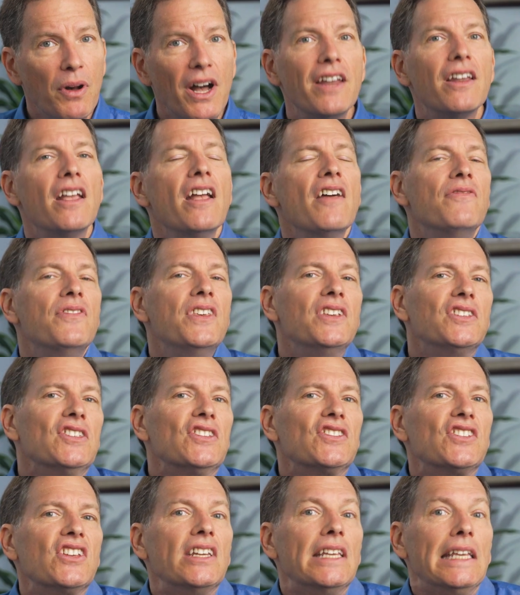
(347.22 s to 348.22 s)
but this
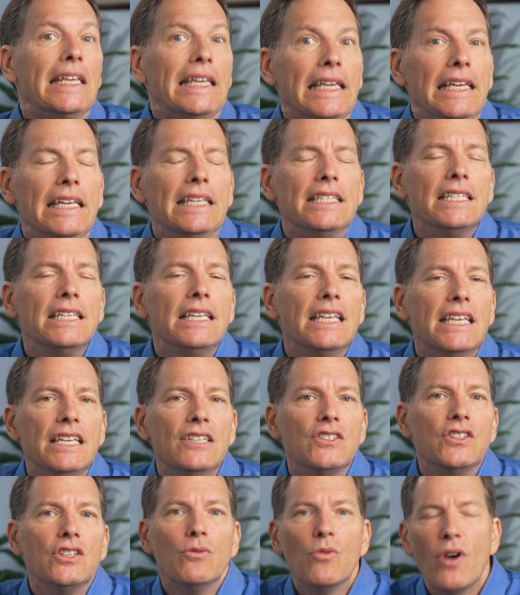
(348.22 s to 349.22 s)
is an easy,
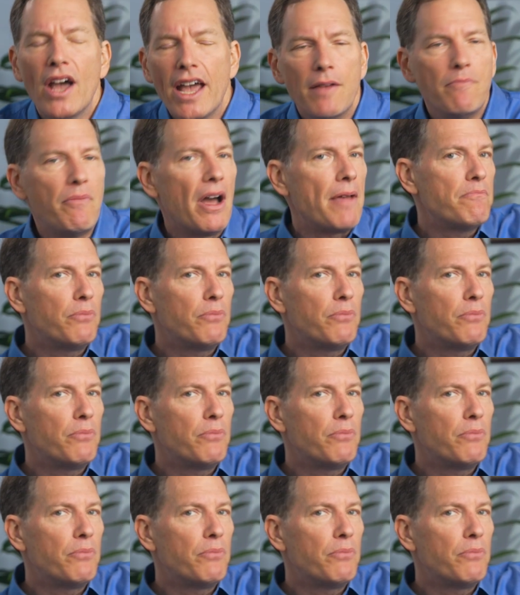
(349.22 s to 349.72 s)
easy way by